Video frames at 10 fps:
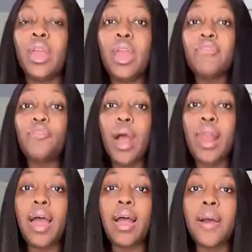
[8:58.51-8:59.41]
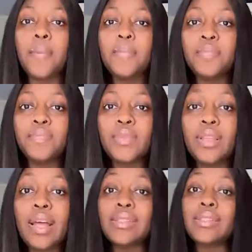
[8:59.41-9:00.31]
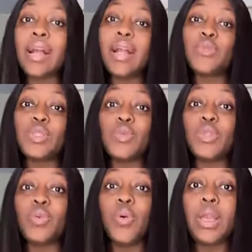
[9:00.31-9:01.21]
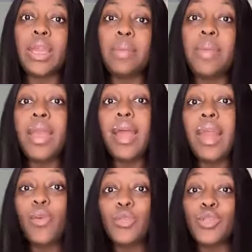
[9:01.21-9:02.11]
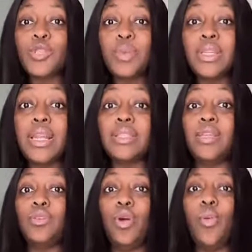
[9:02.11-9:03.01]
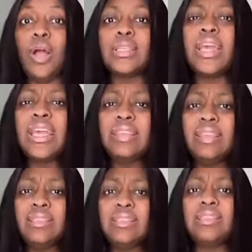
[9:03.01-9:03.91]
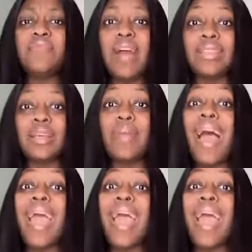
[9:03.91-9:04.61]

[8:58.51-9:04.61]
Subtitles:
And voila, that Saga 2021 came and I was suspended. I said, you know what? This is the right time.